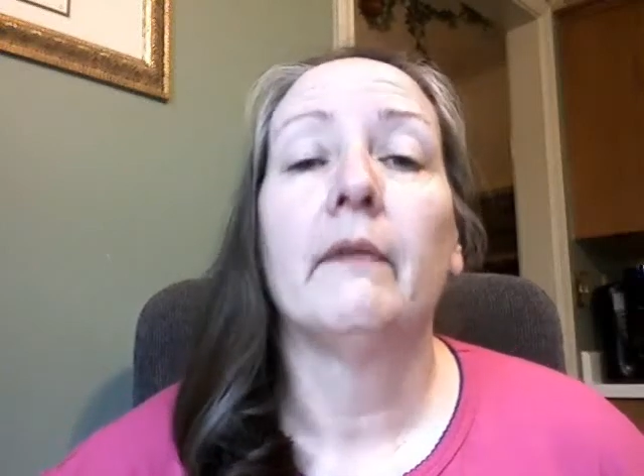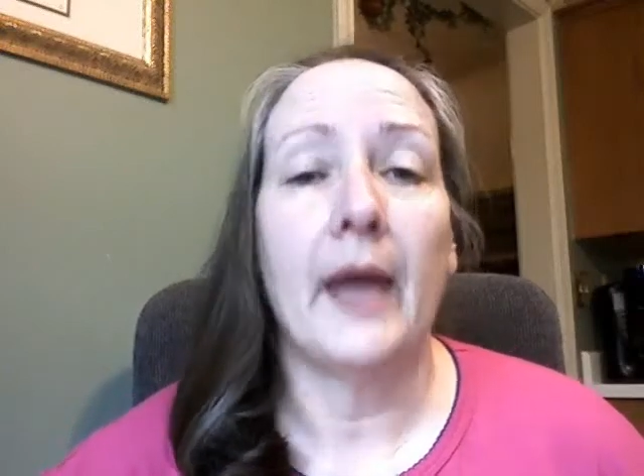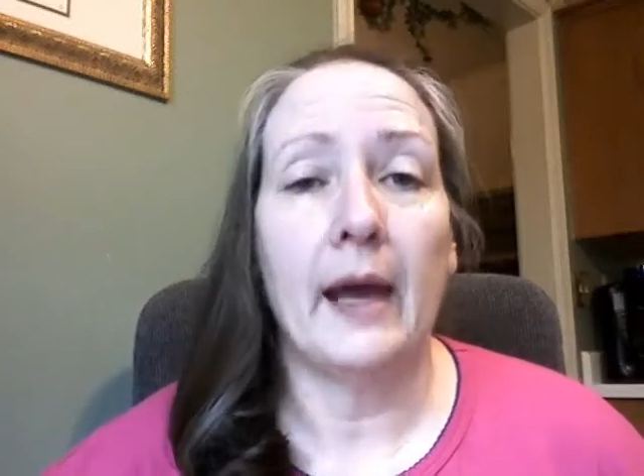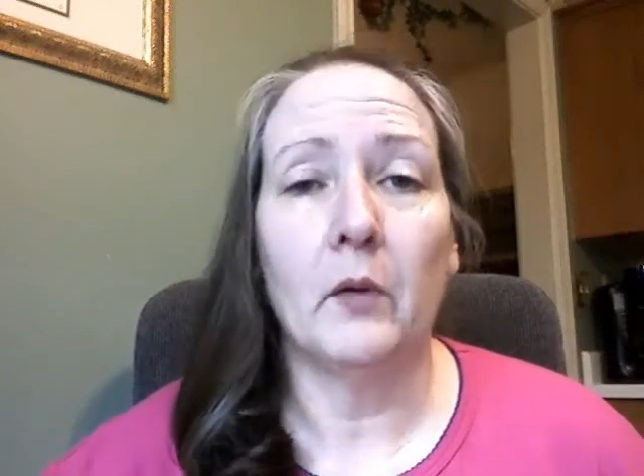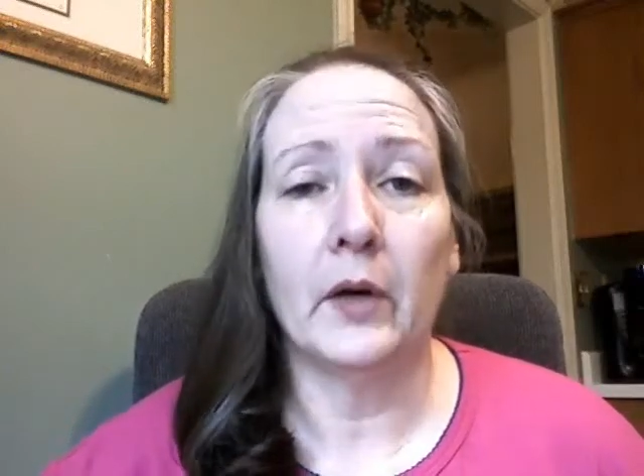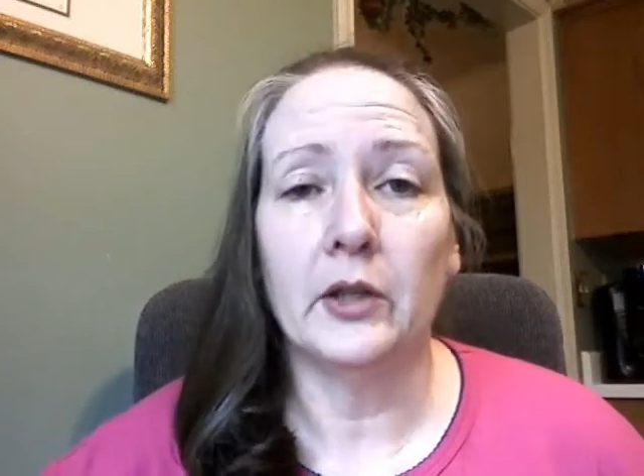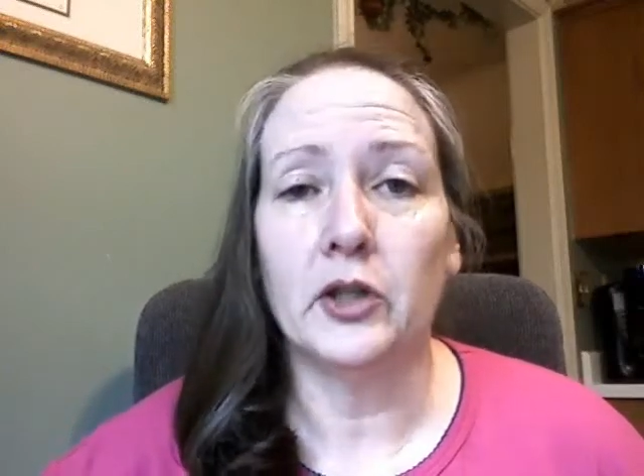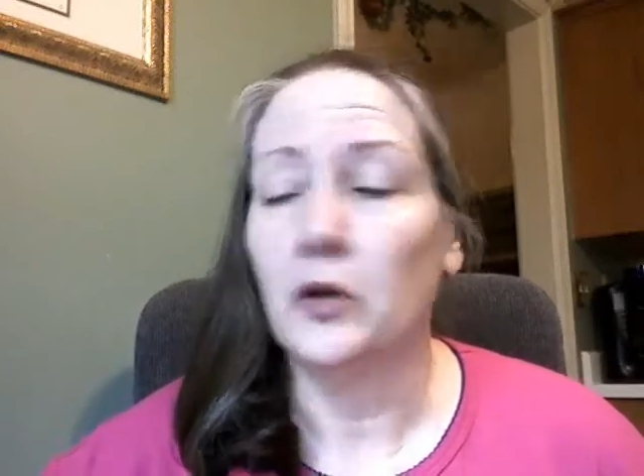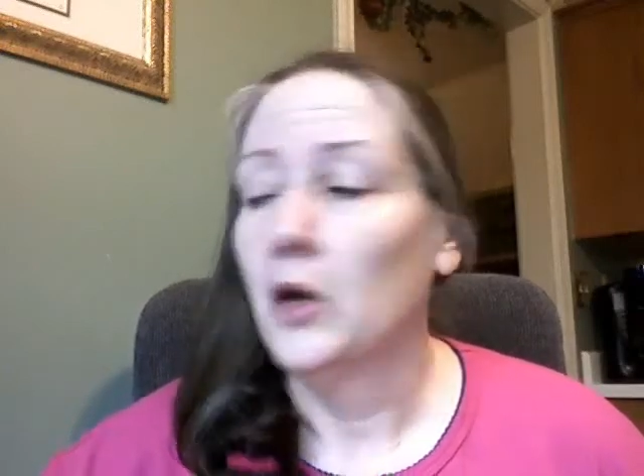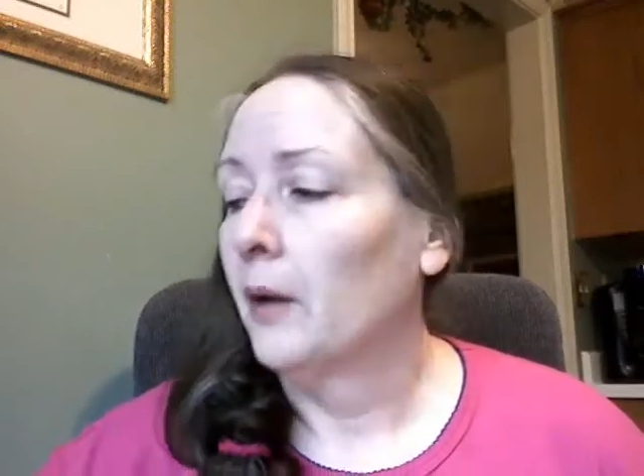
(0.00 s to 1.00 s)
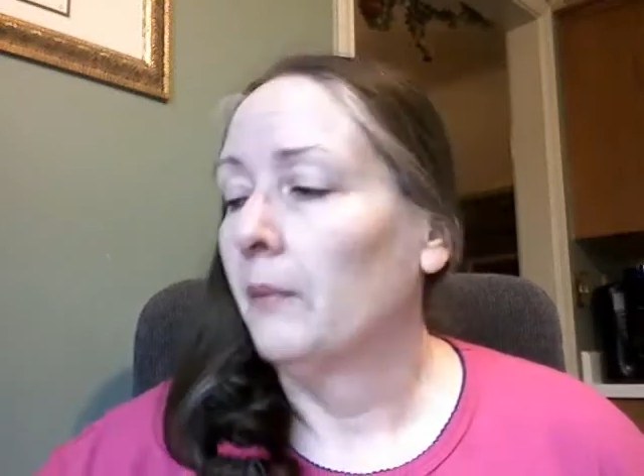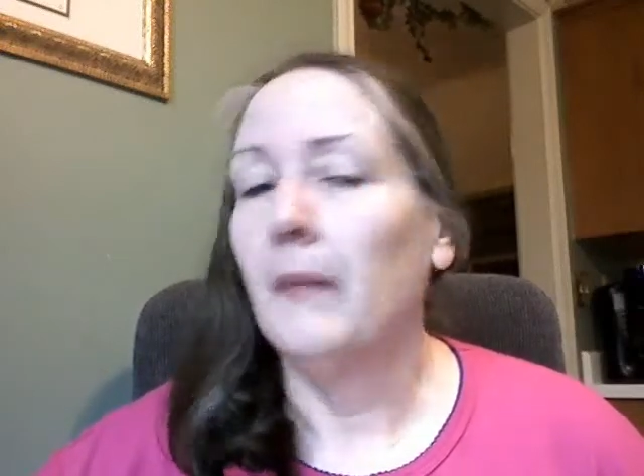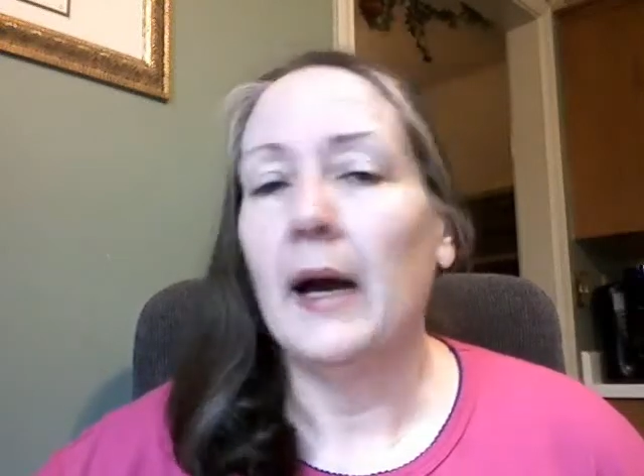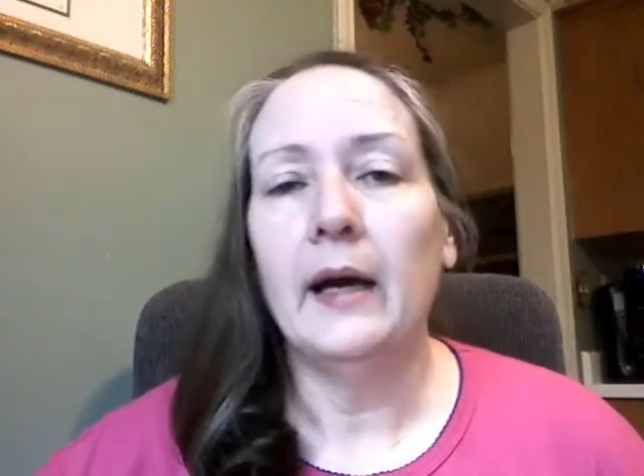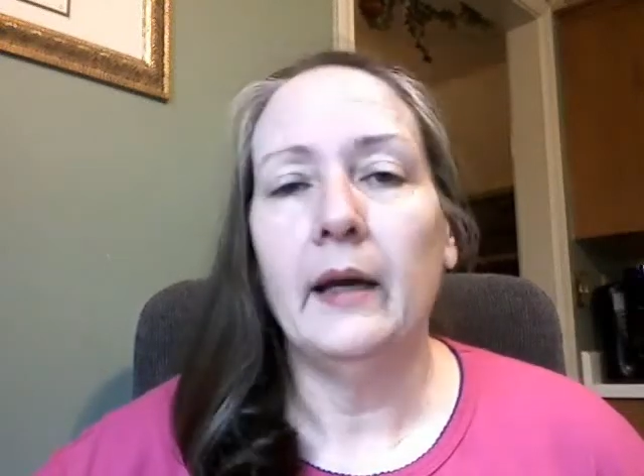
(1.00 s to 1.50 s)
That will get you.
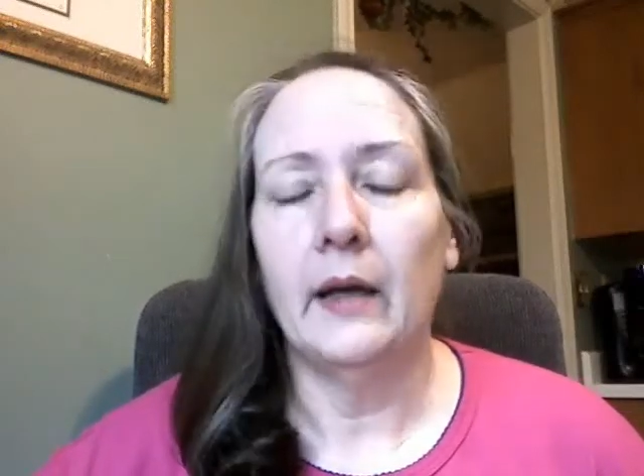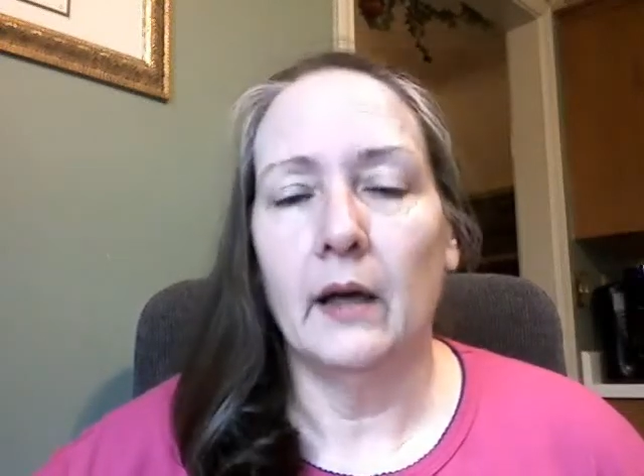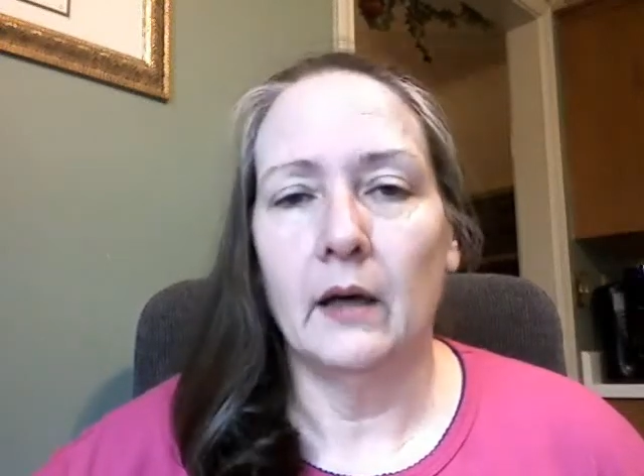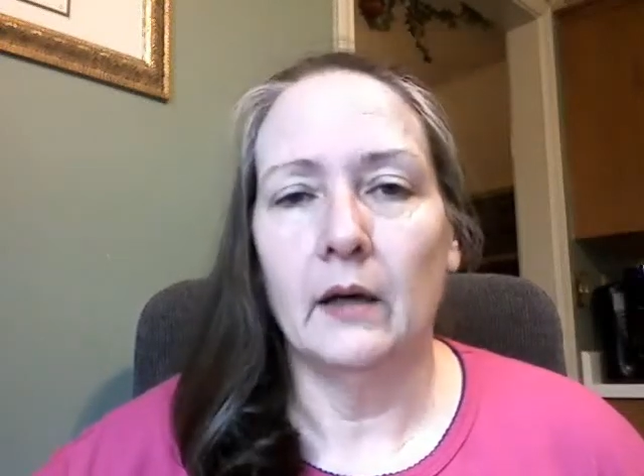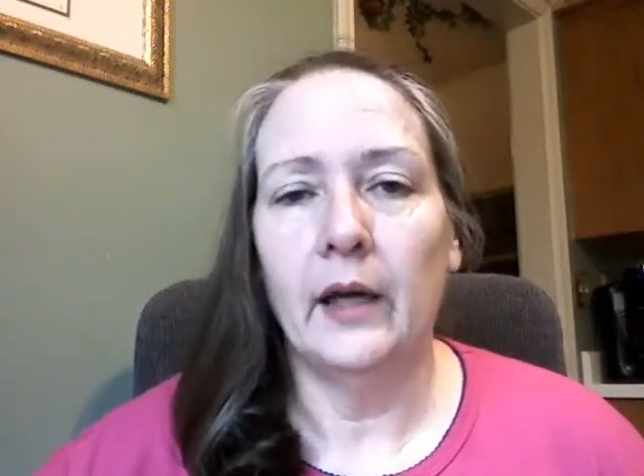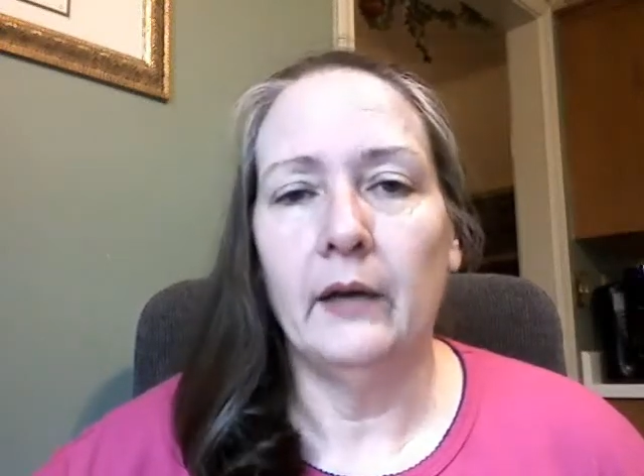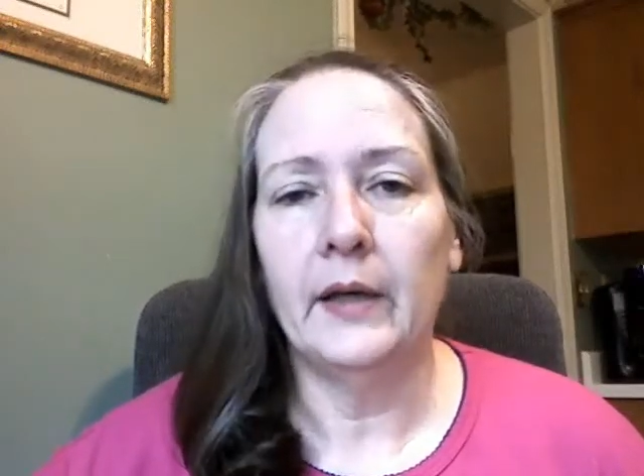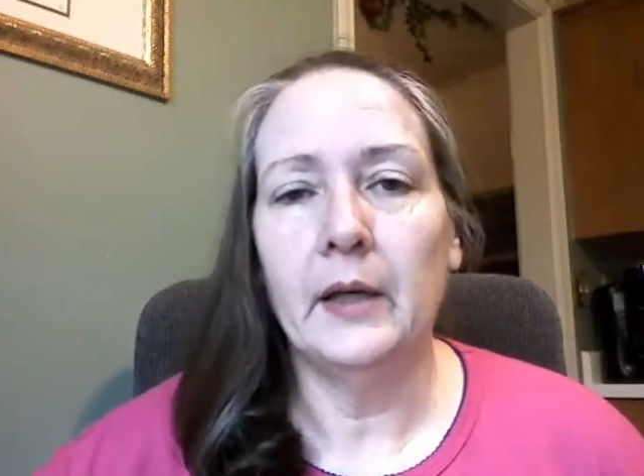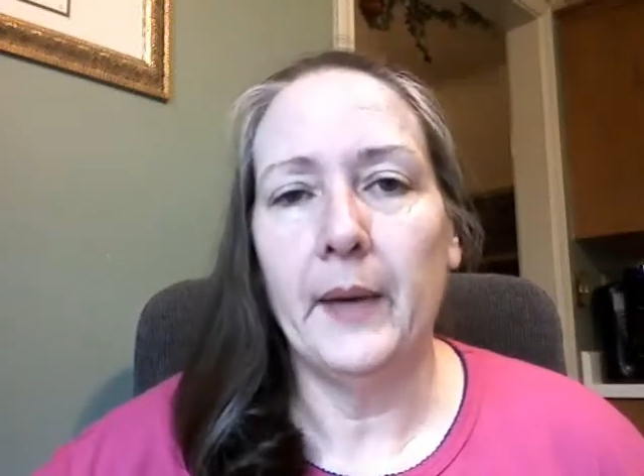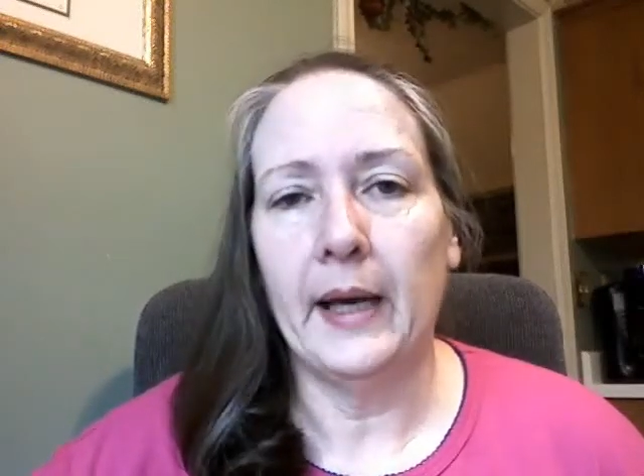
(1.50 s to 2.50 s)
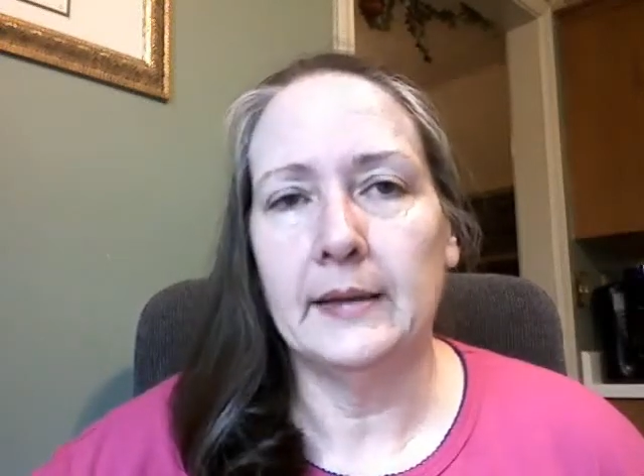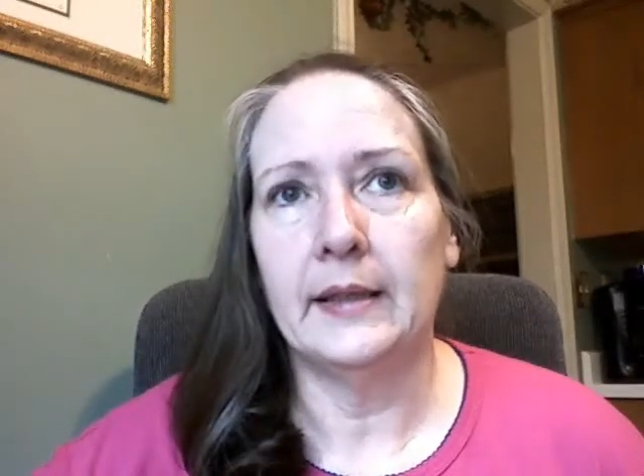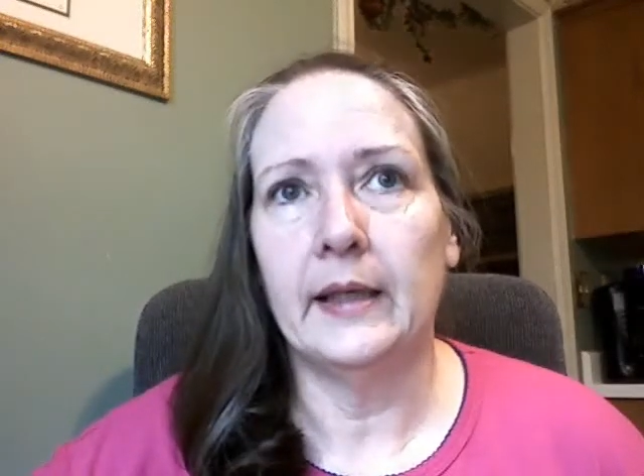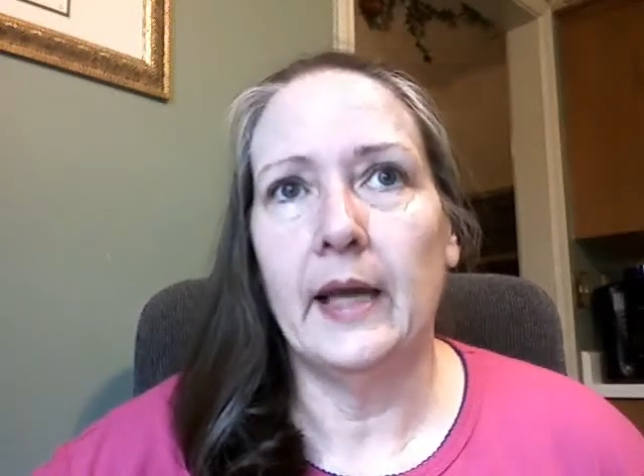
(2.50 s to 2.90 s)
My heavy capacity,